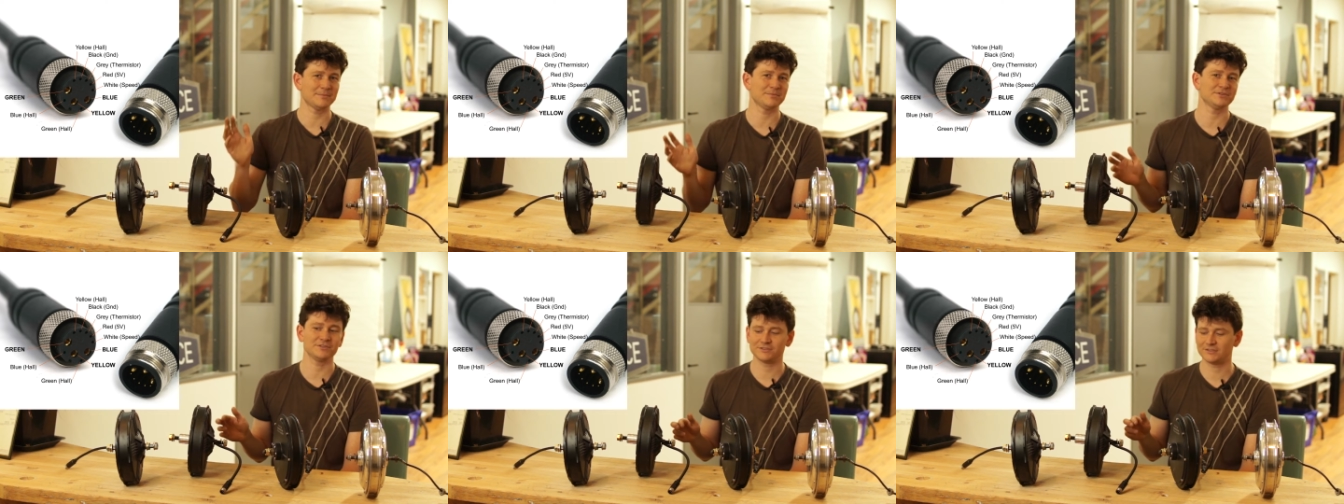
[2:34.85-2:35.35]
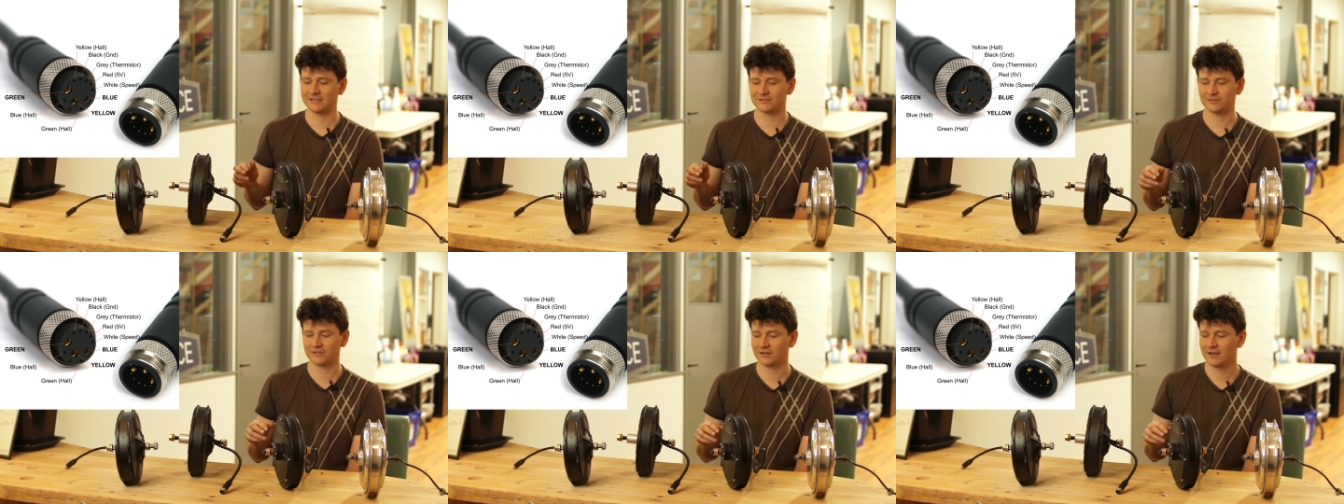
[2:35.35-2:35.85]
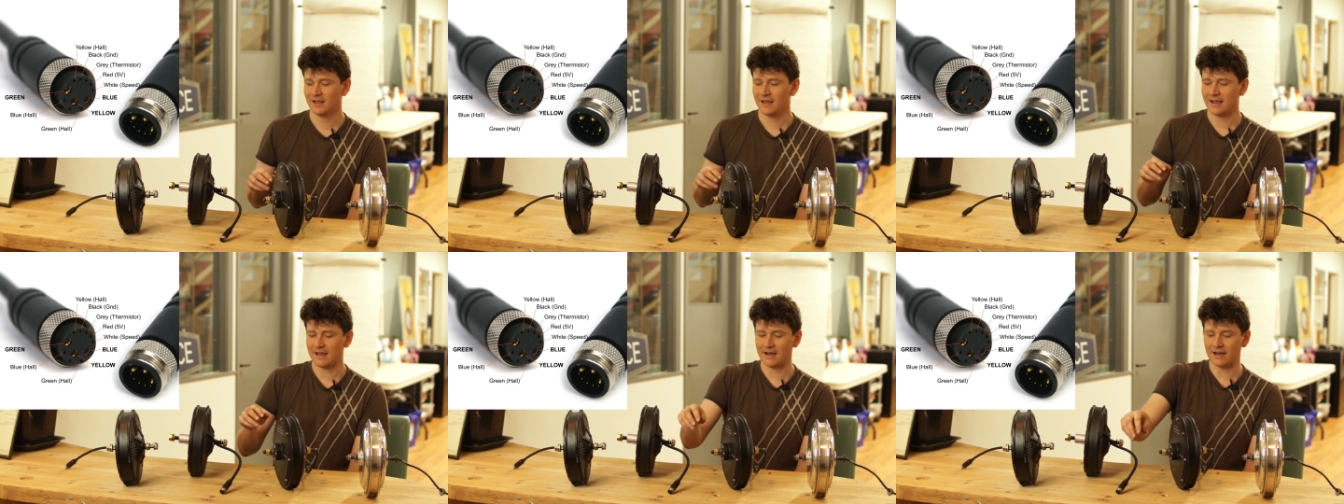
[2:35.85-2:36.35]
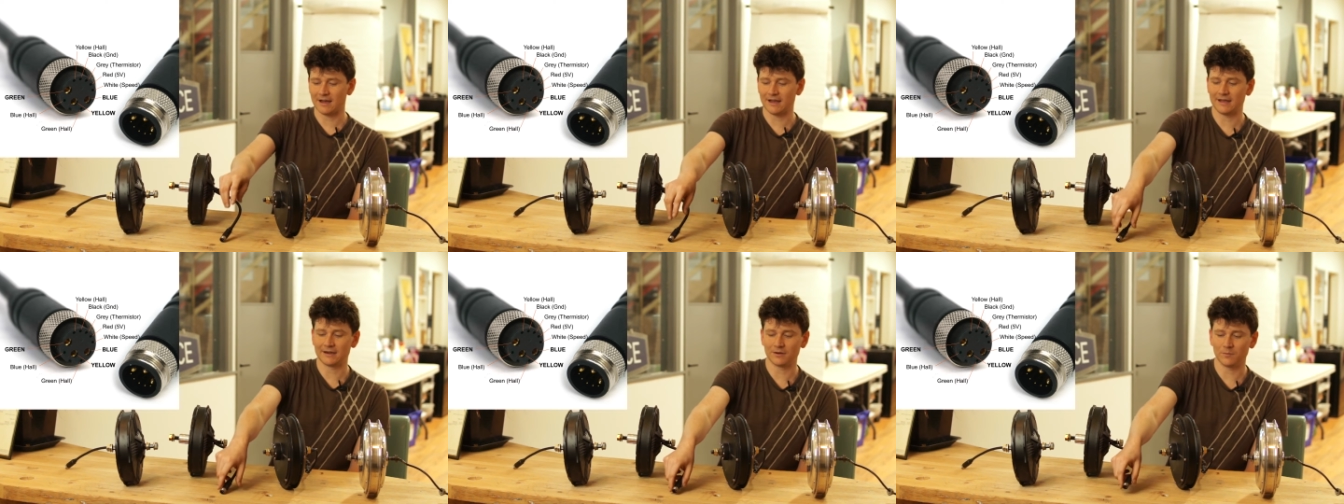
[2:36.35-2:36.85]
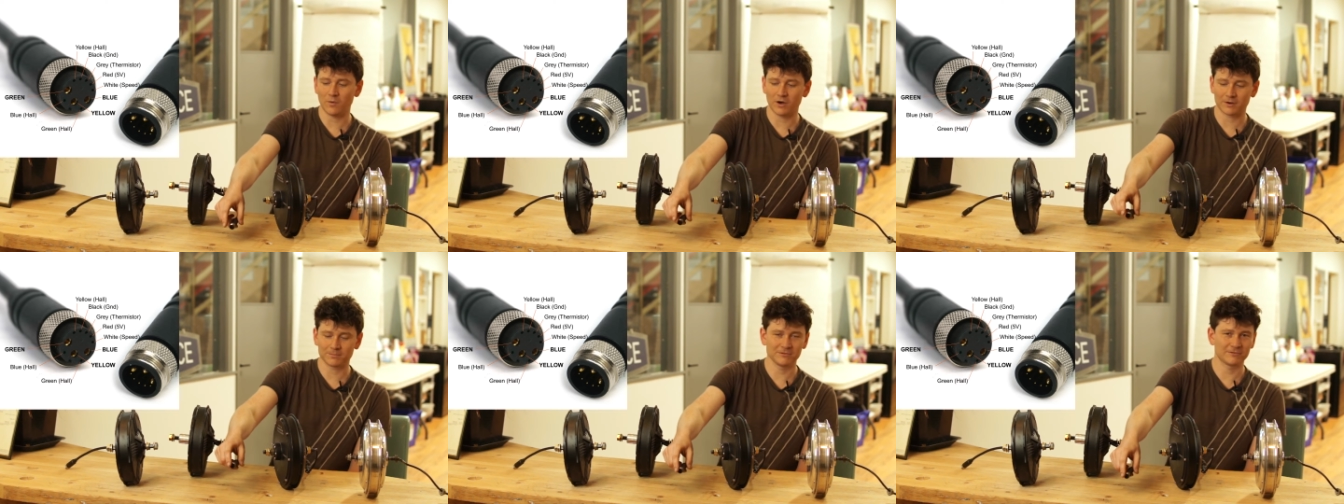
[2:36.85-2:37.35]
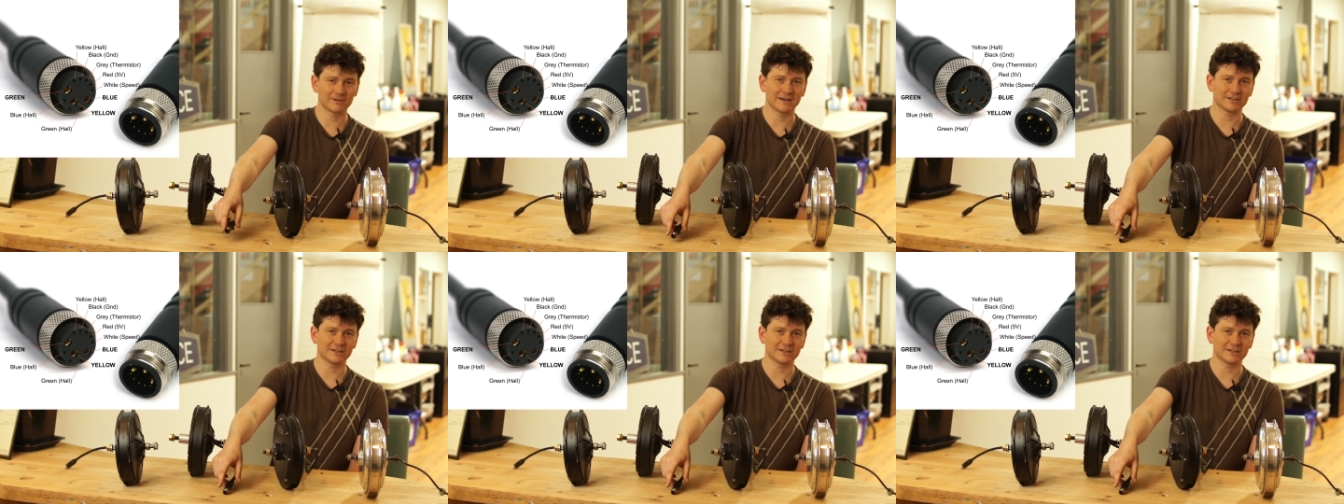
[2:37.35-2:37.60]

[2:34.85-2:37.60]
temperature sensor, uh, and a waterproof